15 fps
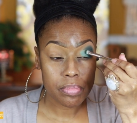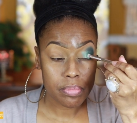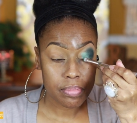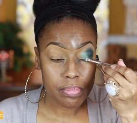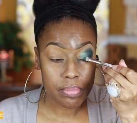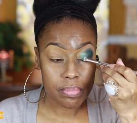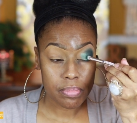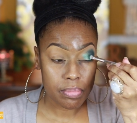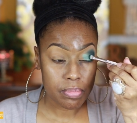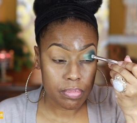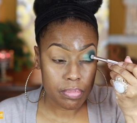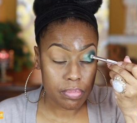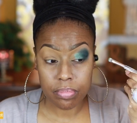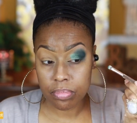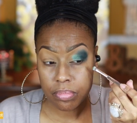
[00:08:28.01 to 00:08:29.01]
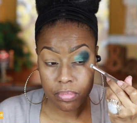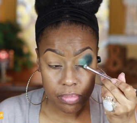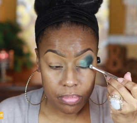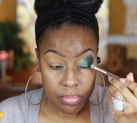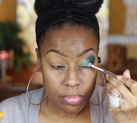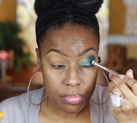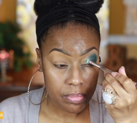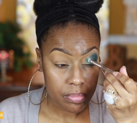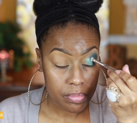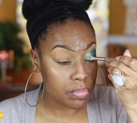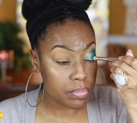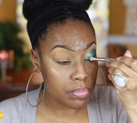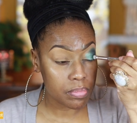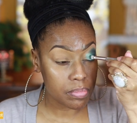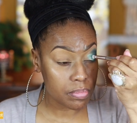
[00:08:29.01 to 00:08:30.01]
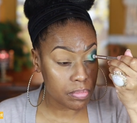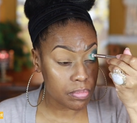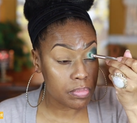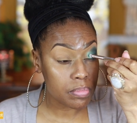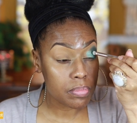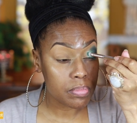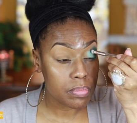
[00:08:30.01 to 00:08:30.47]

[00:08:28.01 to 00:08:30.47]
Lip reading: (no one is talking)